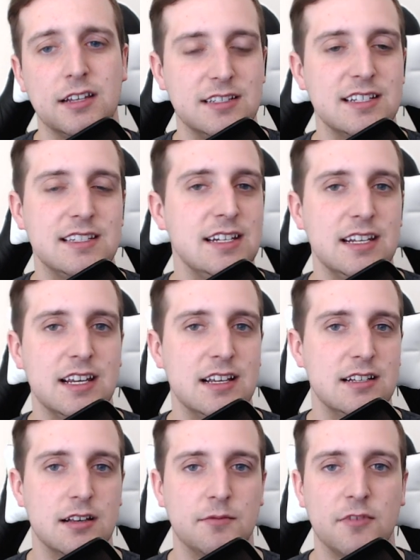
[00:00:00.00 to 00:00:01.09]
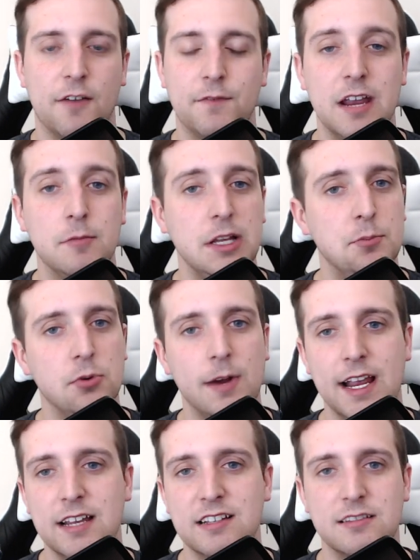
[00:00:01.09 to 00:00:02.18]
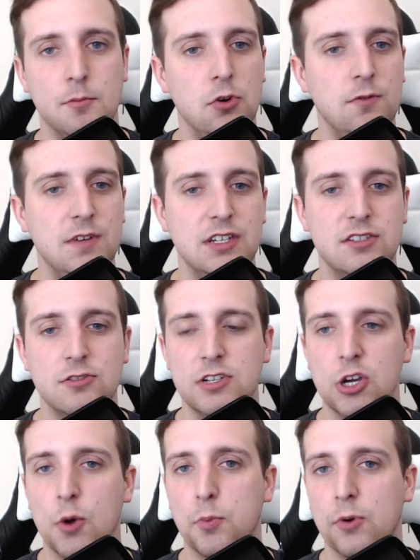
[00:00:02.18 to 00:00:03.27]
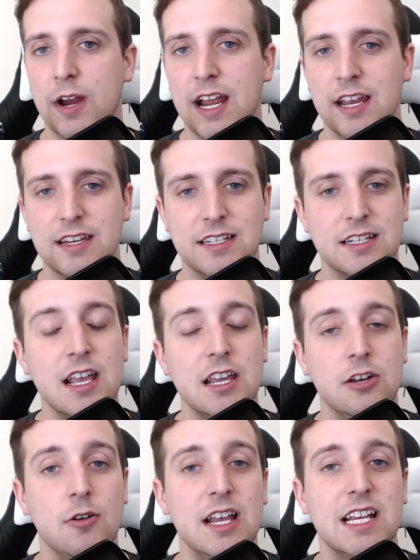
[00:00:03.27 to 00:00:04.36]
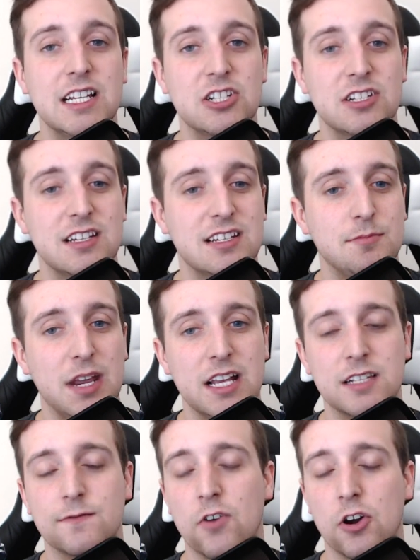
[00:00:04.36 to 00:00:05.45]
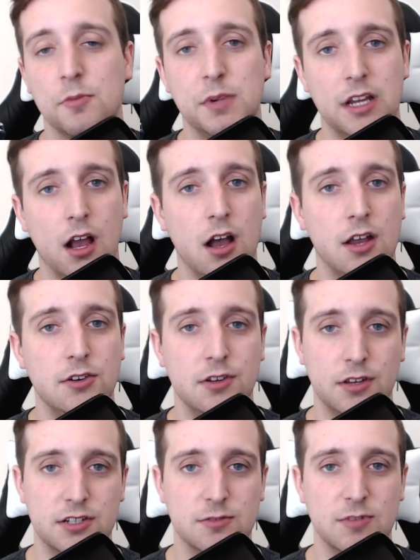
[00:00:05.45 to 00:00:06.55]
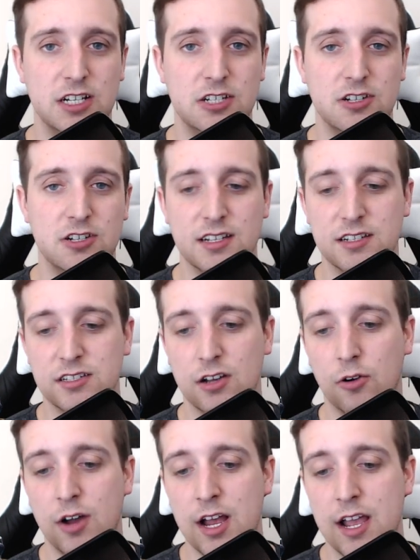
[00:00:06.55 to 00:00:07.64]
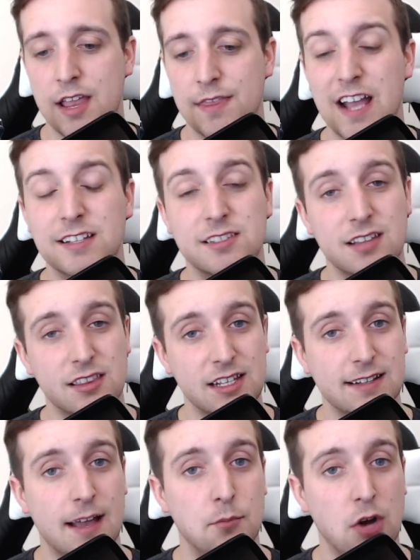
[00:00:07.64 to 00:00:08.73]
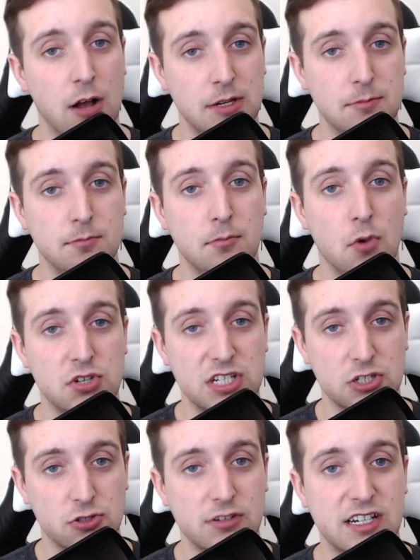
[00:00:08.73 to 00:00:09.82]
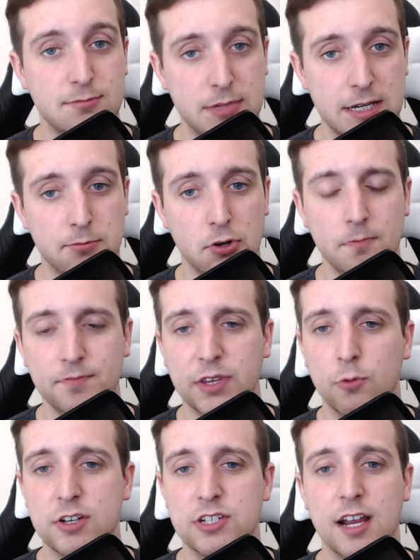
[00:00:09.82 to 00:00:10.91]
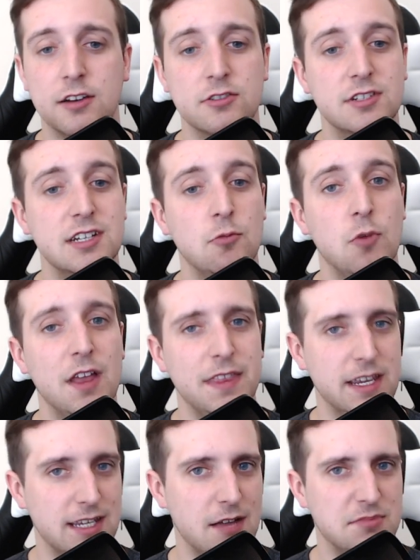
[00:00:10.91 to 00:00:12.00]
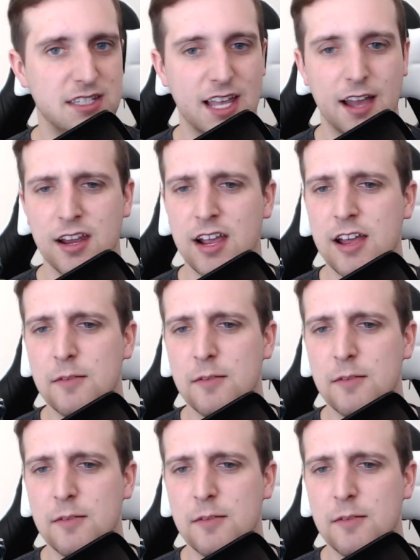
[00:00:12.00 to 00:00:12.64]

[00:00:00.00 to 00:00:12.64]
Disney is a family brand. It's a movie studio brand. It just expands far beyond its reaches. And so that's the thing that probably most intrigues people, which I understand why they kept that.